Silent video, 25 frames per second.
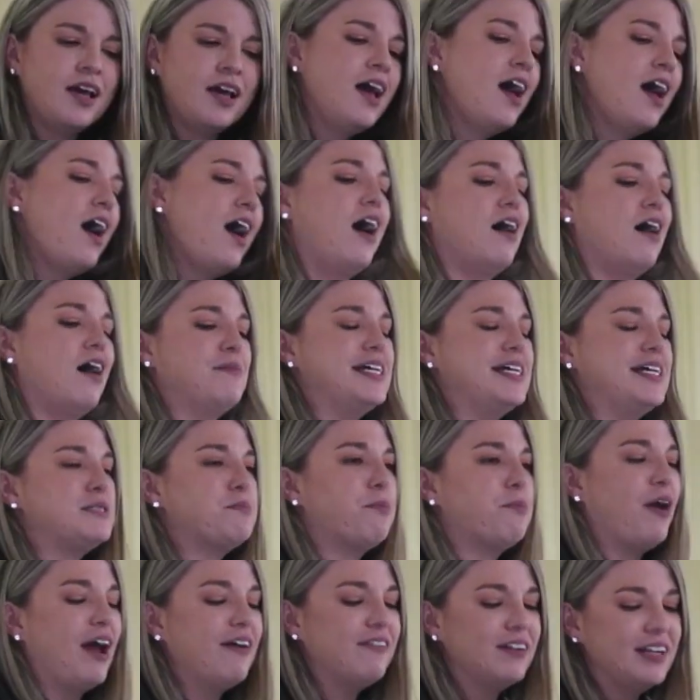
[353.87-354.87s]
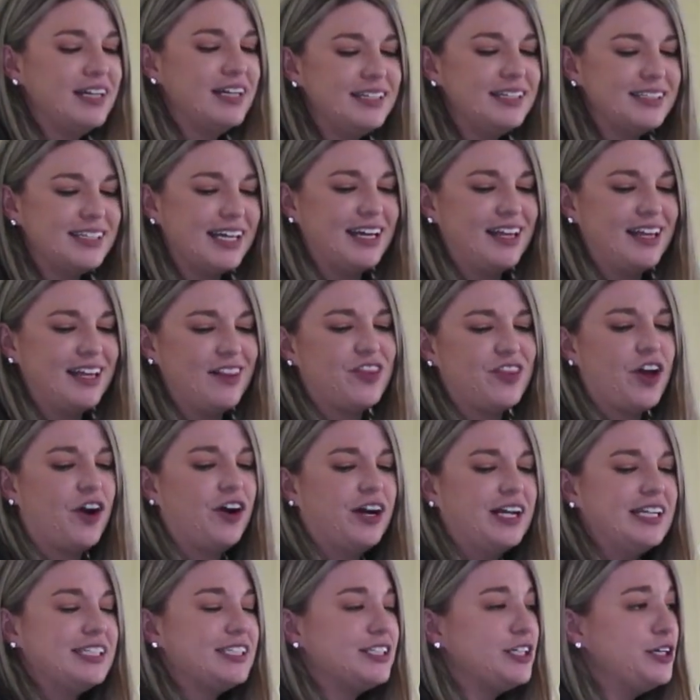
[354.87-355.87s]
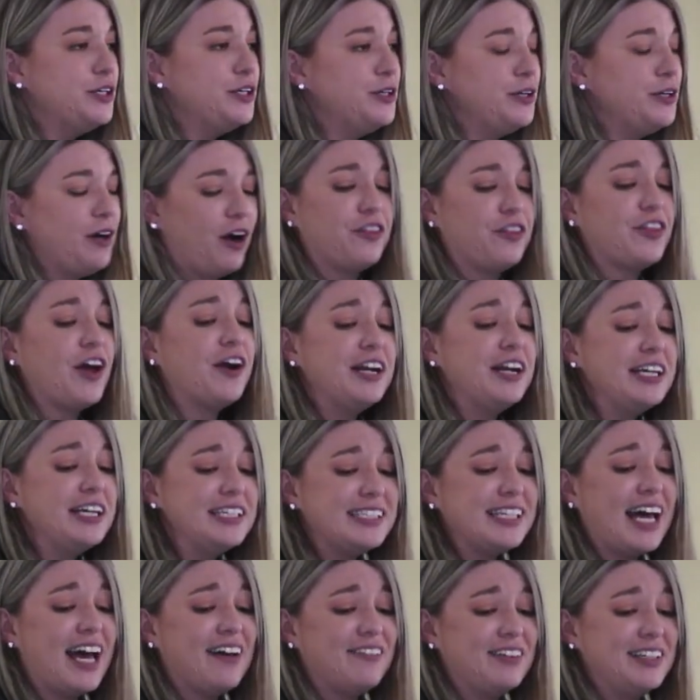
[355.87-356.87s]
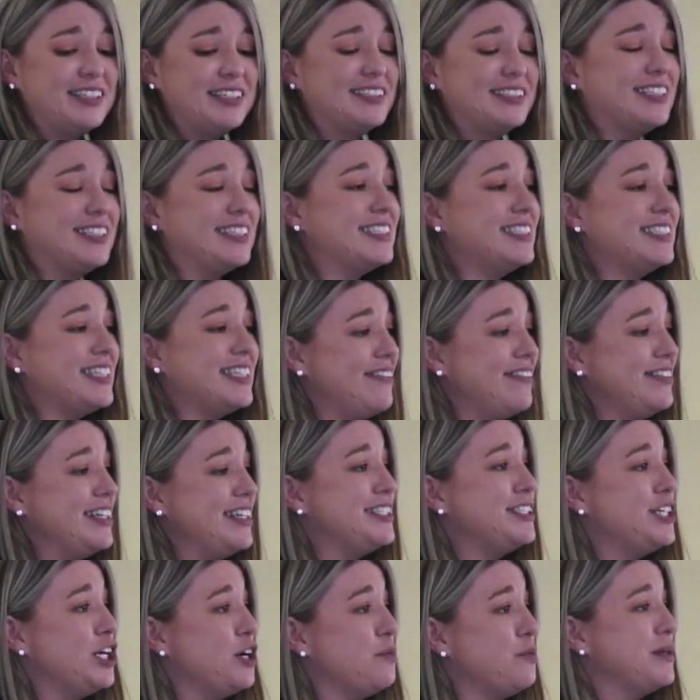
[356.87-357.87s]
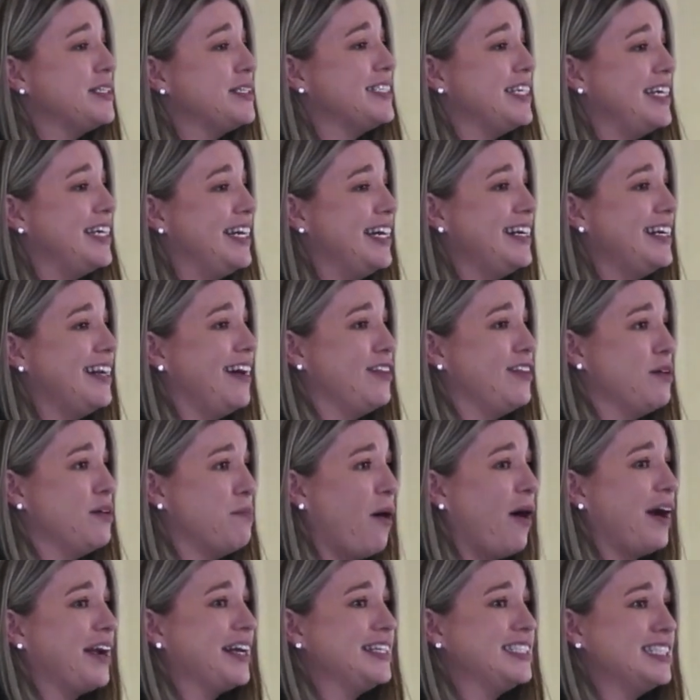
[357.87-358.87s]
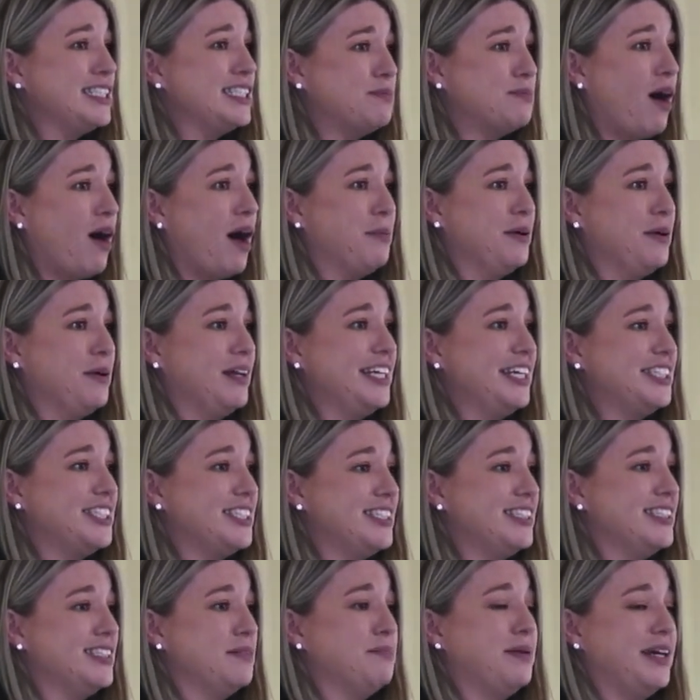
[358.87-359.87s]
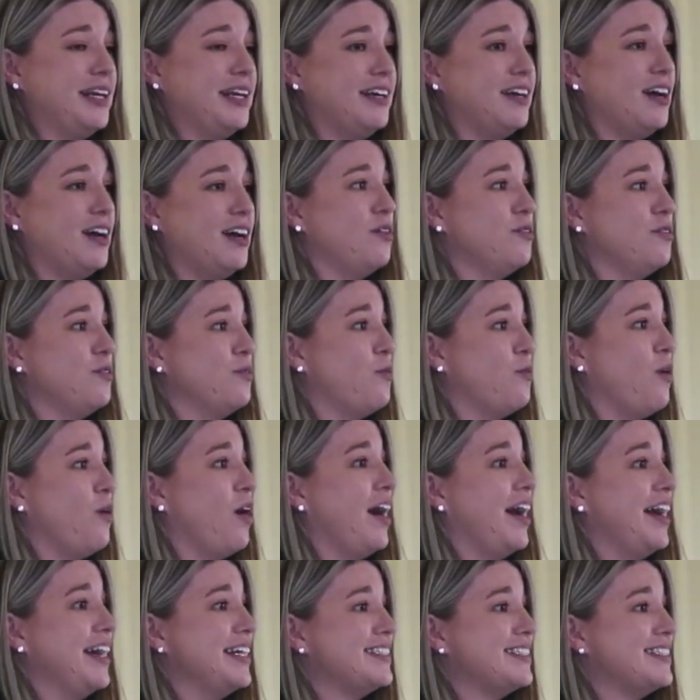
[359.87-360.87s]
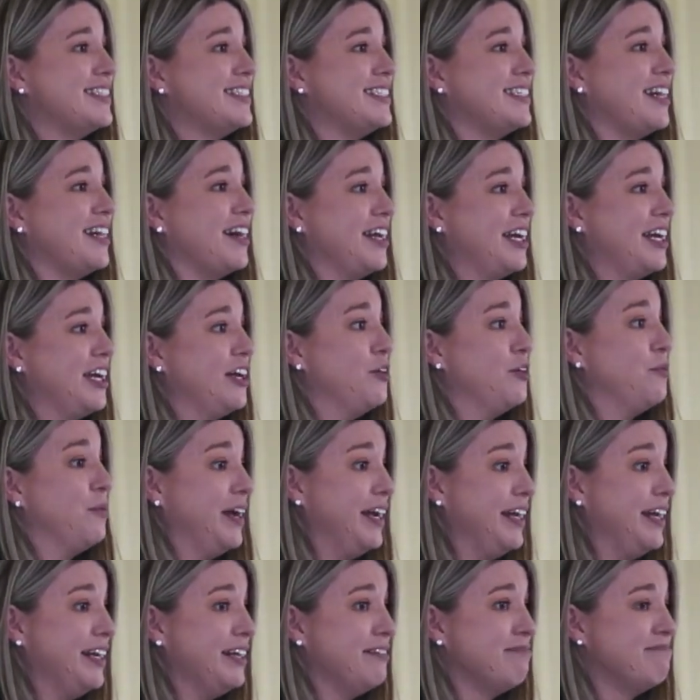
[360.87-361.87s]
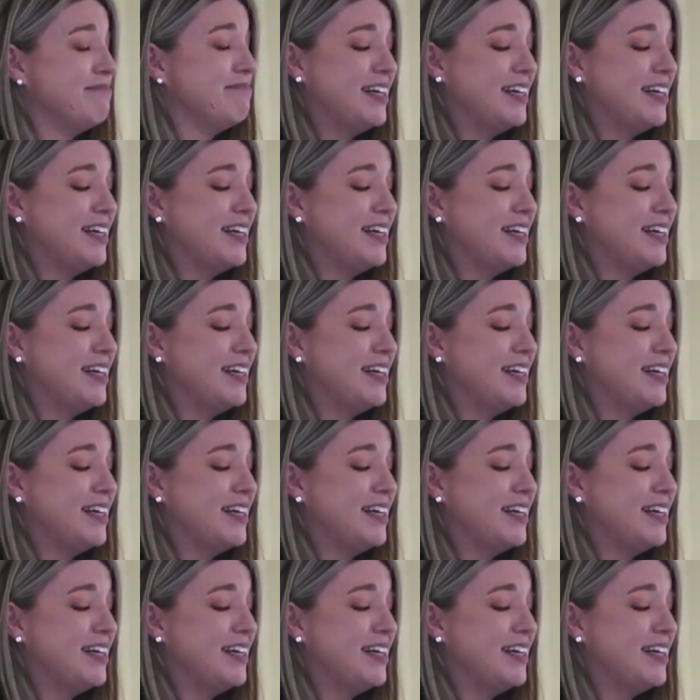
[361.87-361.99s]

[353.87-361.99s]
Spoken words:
It's prevalent in 37 to 72% of the Parkinson's population, depending on what study you read.